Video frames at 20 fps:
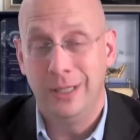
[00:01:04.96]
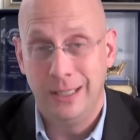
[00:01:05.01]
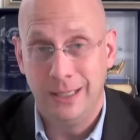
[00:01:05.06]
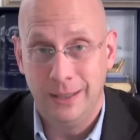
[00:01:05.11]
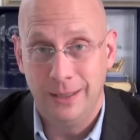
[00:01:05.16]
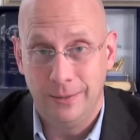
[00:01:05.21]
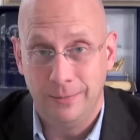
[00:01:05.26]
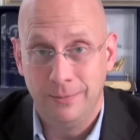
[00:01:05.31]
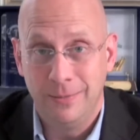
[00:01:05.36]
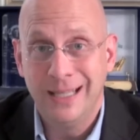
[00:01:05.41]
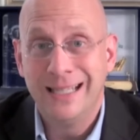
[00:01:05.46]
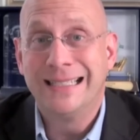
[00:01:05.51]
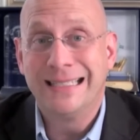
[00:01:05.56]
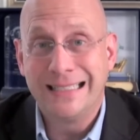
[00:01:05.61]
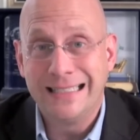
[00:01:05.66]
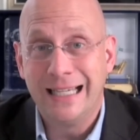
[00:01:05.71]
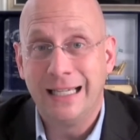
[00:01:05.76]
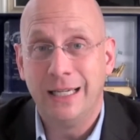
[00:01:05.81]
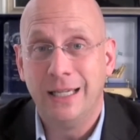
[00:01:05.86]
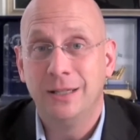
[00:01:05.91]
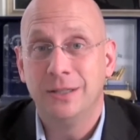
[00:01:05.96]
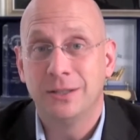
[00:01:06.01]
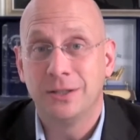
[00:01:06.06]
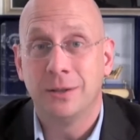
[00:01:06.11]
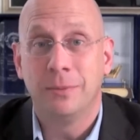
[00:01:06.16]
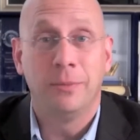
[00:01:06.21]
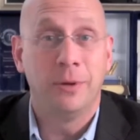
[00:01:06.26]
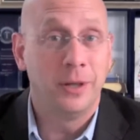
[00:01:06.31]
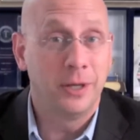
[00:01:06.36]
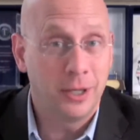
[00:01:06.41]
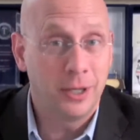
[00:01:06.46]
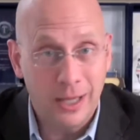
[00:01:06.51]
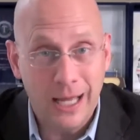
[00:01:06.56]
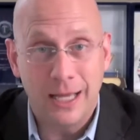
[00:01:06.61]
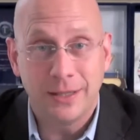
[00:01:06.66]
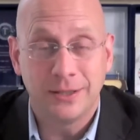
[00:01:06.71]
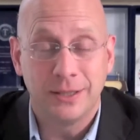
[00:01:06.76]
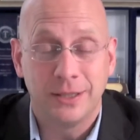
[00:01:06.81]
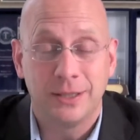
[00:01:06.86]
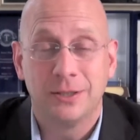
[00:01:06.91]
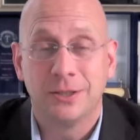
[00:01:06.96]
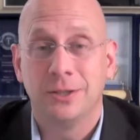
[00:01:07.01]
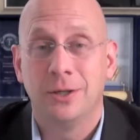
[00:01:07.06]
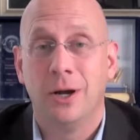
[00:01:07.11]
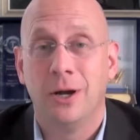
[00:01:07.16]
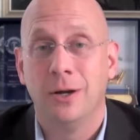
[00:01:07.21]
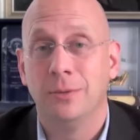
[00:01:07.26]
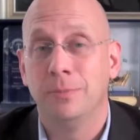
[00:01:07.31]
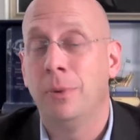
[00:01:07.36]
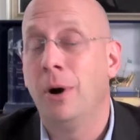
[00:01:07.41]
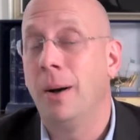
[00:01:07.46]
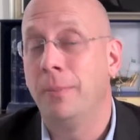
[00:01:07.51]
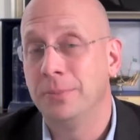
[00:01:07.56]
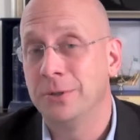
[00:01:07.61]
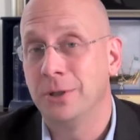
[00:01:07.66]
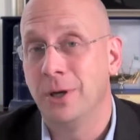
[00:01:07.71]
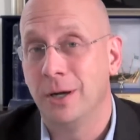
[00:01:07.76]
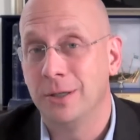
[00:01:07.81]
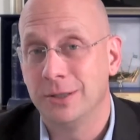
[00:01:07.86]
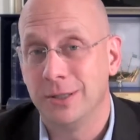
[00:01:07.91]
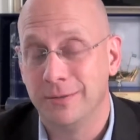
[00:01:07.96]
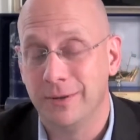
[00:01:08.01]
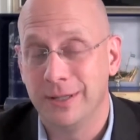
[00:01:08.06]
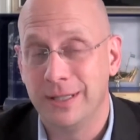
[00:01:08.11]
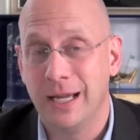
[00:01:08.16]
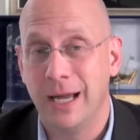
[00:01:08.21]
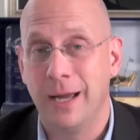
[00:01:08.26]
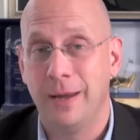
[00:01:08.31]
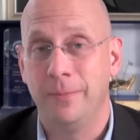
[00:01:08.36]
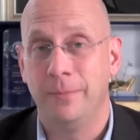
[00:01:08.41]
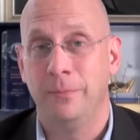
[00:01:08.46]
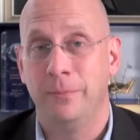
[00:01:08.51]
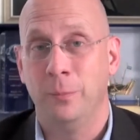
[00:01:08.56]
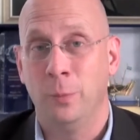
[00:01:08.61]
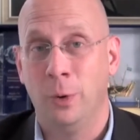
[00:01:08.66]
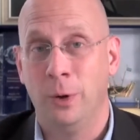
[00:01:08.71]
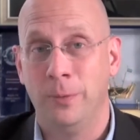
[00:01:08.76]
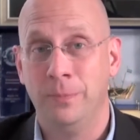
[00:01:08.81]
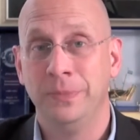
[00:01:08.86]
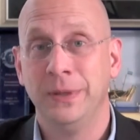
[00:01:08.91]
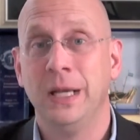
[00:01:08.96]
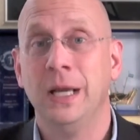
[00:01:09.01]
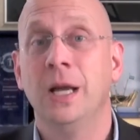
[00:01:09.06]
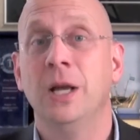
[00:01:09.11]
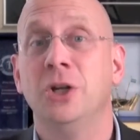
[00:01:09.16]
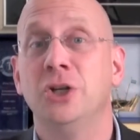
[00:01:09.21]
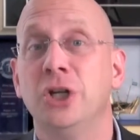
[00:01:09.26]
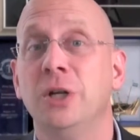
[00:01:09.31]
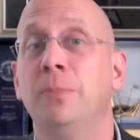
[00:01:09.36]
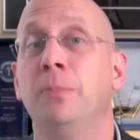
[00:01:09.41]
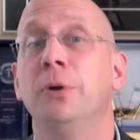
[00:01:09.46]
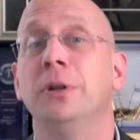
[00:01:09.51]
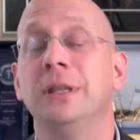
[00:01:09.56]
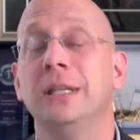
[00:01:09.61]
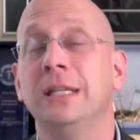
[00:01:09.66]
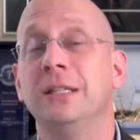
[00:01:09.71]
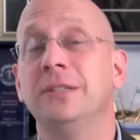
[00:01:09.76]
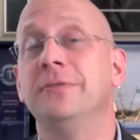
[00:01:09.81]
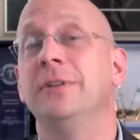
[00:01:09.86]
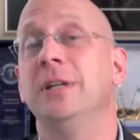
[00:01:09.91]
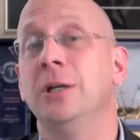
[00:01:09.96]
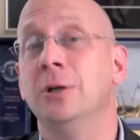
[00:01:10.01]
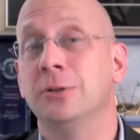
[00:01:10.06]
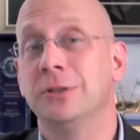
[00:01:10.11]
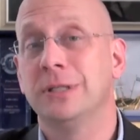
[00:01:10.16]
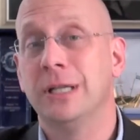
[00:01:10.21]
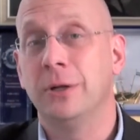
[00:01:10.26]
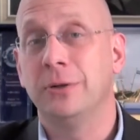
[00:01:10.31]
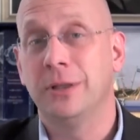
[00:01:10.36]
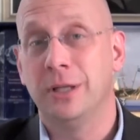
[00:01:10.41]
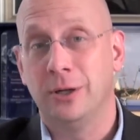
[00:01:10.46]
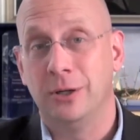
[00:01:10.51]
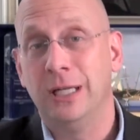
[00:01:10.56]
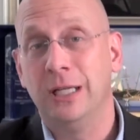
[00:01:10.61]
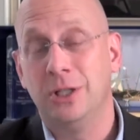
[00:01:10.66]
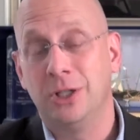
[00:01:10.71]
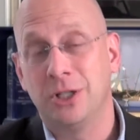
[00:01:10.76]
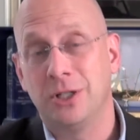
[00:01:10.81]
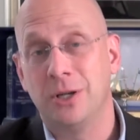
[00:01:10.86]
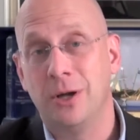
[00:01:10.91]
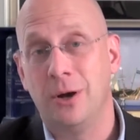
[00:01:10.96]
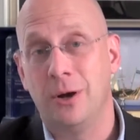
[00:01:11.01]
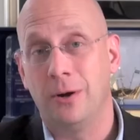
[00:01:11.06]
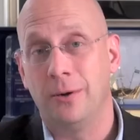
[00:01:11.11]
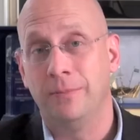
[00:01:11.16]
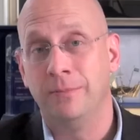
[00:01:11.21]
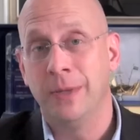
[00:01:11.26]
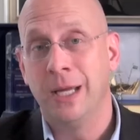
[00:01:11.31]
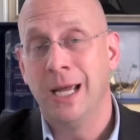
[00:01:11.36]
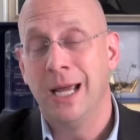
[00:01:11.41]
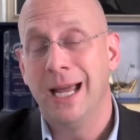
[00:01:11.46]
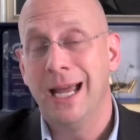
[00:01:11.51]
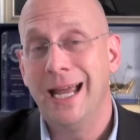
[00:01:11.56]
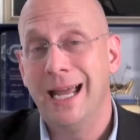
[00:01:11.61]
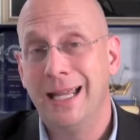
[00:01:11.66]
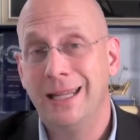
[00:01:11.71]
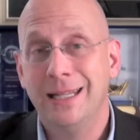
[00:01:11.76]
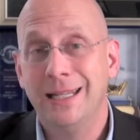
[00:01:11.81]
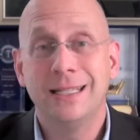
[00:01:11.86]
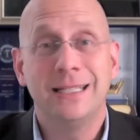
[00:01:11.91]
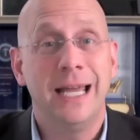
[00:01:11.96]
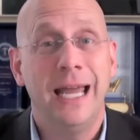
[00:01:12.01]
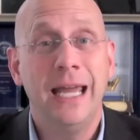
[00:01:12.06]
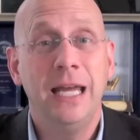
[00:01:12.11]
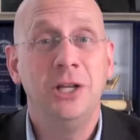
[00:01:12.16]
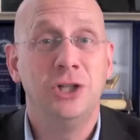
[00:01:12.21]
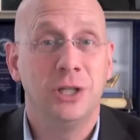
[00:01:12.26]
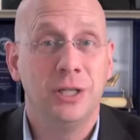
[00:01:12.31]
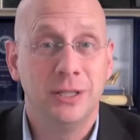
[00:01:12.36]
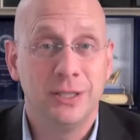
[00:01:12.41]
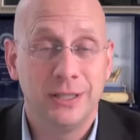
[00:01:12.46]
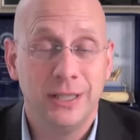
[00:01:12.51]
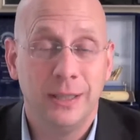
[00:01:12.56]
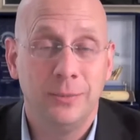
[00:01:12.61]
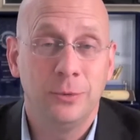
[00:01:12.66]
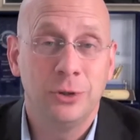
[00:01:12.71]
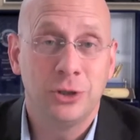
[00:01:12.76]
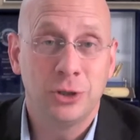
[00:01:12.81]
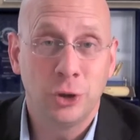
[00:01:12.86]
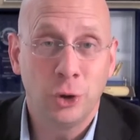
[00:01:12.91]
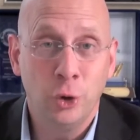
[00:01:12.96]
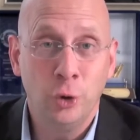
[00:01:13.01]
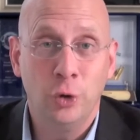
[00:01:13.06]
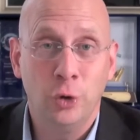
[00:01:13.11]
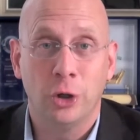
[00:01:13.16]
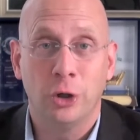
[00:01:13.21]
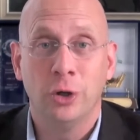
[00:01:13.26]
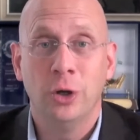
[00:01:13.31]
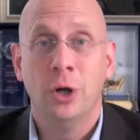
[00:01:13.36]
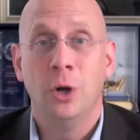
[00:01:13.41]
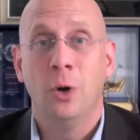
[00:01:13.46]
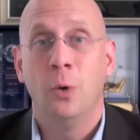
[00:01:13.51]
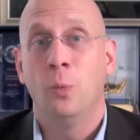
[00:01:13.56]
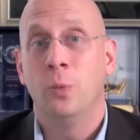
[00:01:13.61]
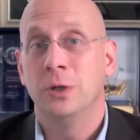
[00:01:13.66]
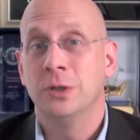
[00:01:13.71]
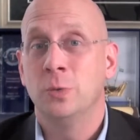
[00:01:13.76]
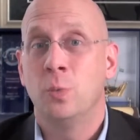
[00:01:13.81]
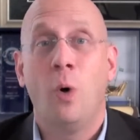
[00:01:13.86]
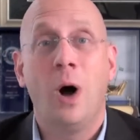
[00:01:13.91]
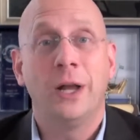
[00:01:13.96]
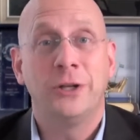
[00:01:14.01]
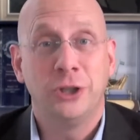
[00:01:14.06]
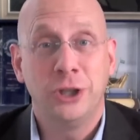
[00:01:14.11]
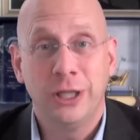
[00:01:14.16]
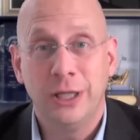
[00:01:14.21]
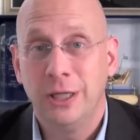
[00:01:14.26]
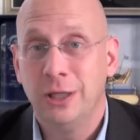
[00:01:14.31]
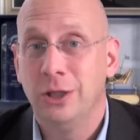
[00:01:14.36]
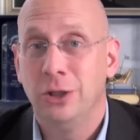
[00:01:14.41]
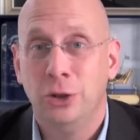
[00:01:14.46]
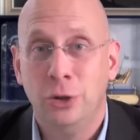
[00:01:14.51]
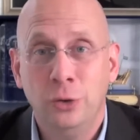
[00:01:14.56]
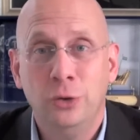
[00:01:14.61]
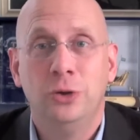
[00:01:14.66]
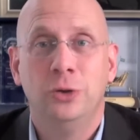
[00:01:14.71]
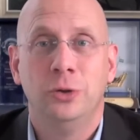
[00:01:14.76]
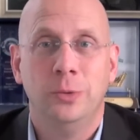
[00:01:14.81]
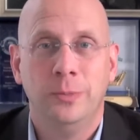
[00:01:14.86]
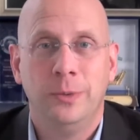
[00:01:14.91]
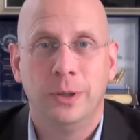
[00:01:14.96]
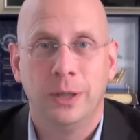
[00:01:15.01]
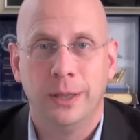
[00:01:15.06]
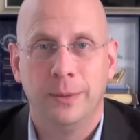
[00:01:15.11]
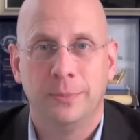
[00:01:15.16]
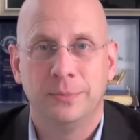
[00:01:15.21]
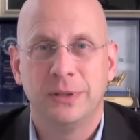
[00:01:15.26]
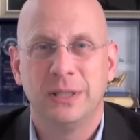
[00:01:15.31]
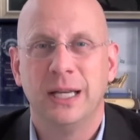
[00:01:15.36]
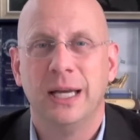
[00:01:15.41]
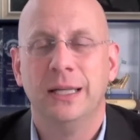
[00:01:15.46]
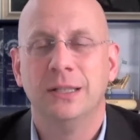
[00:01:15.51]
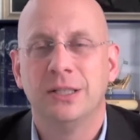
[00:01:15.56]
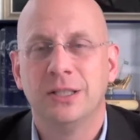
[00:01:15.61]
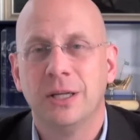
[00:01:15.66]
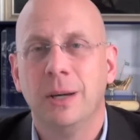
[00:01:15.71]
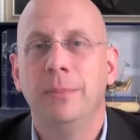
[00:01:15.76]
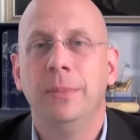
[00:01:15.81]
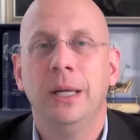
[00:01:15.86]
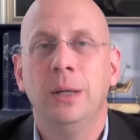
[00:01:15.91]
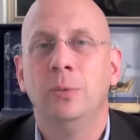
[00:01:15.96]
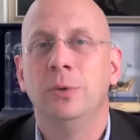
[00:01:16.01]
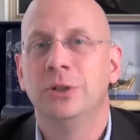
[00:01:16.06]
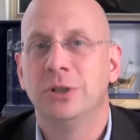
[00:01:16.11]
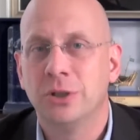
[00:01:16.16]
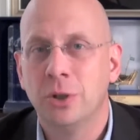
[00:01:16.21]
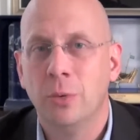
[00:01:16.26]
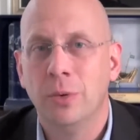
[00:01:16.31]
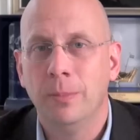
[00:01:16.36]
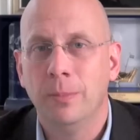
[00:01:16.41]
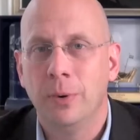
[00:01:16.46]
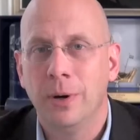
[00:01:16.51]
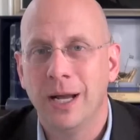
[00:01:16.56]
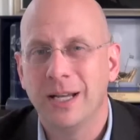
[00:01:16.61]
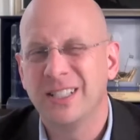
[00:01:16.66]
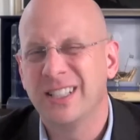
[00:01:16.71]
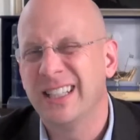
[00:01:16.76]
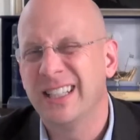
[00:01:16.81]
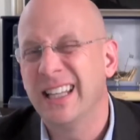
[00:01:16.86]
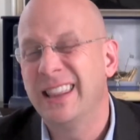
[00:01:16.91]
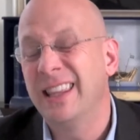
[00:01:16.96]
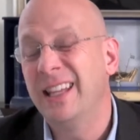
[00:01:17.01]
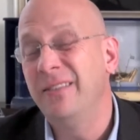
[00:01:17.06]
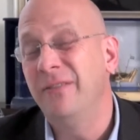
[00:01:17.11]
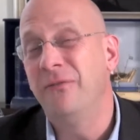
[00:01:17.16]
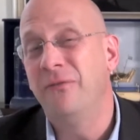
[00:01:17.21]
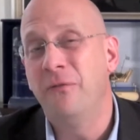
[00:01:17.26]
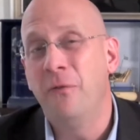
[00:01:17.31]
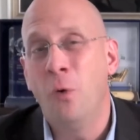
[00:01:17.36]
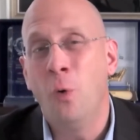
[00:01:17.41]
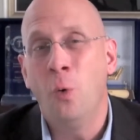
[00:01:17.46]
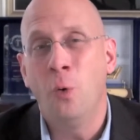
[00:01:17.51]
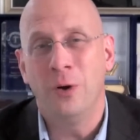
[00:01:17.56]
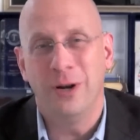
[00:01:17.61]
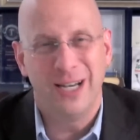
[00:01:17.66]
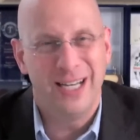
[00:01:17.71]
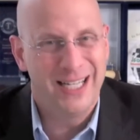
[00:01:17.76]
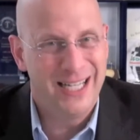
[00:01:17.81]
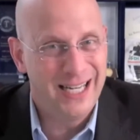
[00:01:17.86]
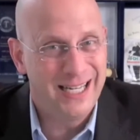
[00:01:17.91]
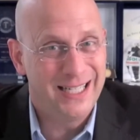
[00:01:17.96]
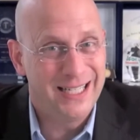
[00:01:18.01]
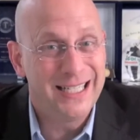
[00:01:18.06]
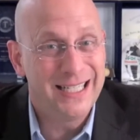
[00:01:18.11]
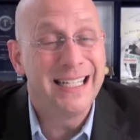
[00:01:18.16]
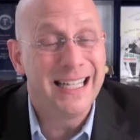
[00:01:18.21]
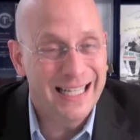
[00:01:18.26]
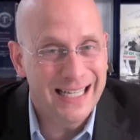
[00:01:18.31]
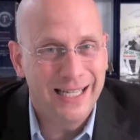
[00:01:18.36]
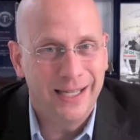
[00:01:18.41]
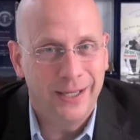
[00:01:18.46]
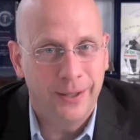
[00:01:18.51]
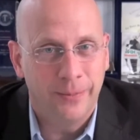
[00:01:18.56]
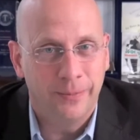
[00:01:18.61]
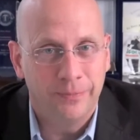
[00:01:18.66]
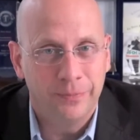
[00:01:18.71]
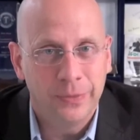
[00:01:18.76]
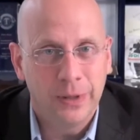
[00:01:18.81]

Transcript: him singing some of the classic pop songs of the time. Well, she put these videos out there in each song. And this agent, his name was Scooter, was watching YouTube clips. And somebody was so impressed that they forwarded it to him.